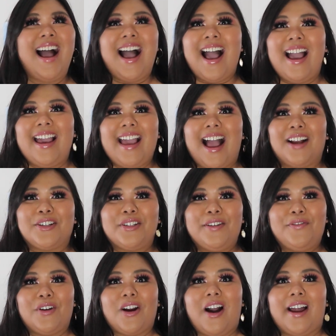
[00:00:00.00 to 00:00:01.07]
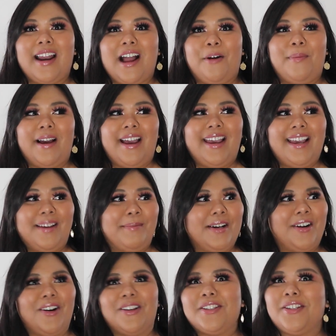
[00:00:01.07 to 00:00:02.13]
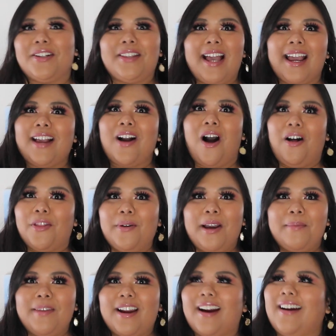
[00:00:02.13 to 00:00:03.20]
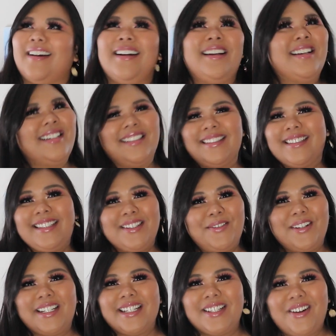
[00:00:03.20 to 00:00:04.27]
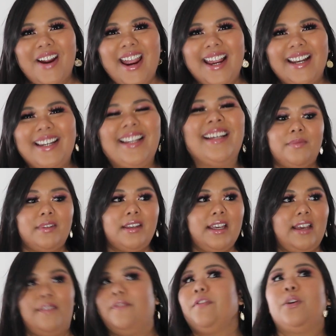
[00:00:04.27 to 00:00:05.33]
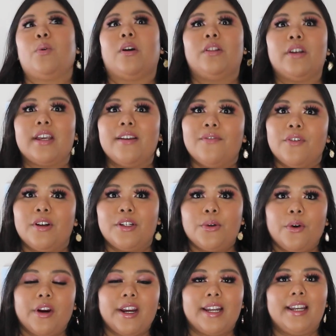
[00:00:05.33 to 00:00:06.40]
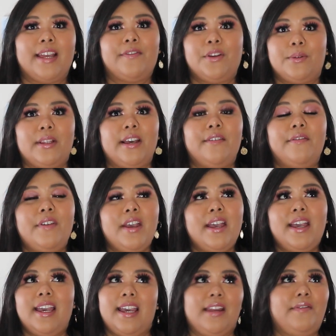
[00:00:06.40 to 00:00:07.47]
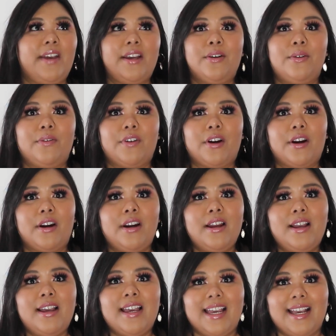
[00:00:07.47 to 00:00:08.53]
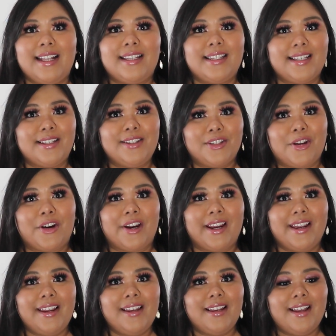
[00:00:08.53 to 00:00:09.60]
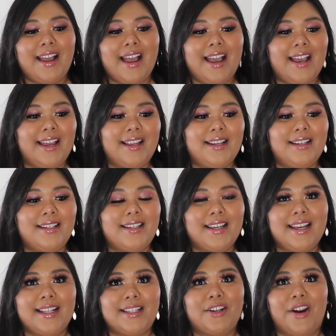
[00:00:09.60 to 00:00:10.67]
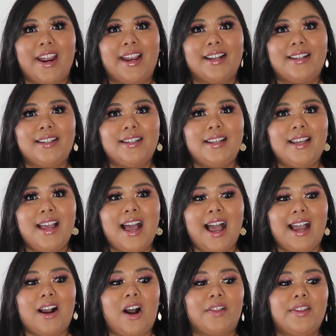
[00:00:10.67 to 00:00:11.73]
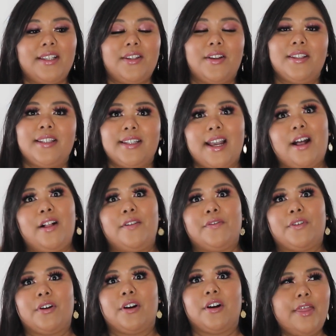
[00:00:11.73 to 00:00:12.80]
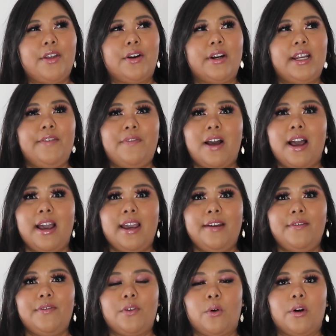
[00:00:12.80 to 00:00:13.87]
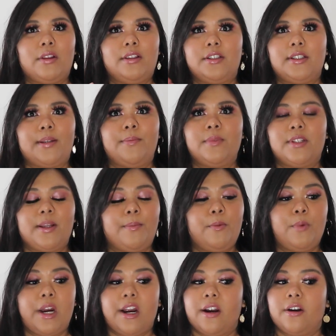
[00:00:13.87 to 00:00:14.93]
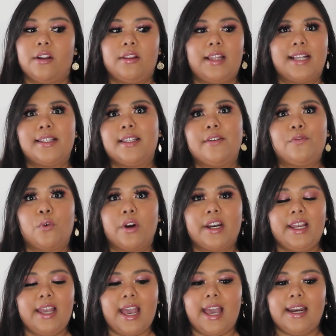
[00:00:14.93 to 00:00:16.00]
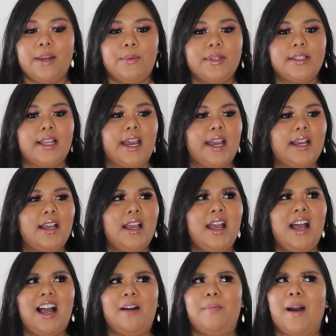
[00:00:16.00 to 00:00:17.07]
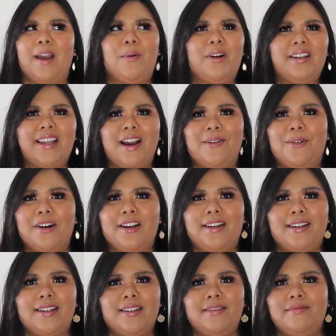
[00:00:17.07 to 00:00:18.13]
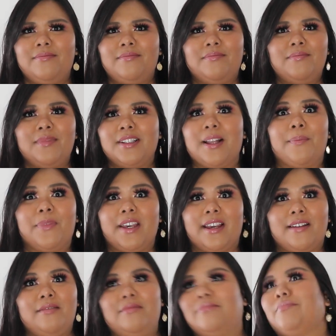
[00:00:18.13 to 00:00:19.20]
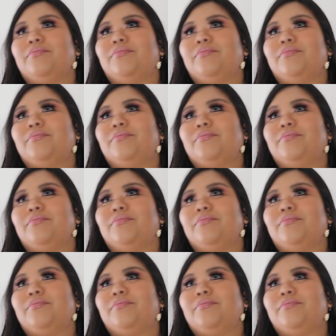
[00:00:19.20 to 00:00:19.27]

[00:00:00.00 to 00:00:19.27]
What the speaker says: I actually forgot how my girls look like all the way up there, which is great. If you are looking for a Torrid, if you live in Vancouver, it's in Surrey and it's great. I got this on sale for $35 or somewhere less than $40, and it was like a buy one get one something